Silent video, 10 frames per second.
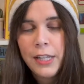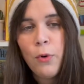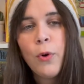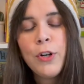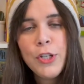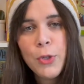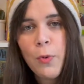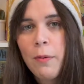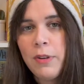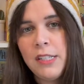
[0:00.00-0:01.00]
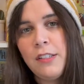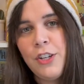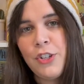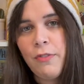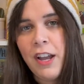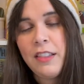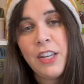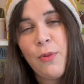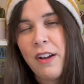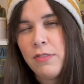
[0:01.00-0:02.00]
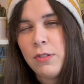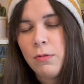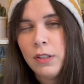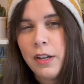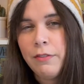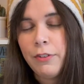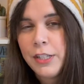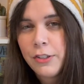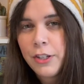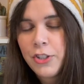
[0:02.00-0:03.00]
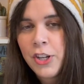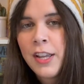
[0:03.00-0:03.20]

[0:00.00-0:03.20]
in order to do representation right, like you have to do a lot of research.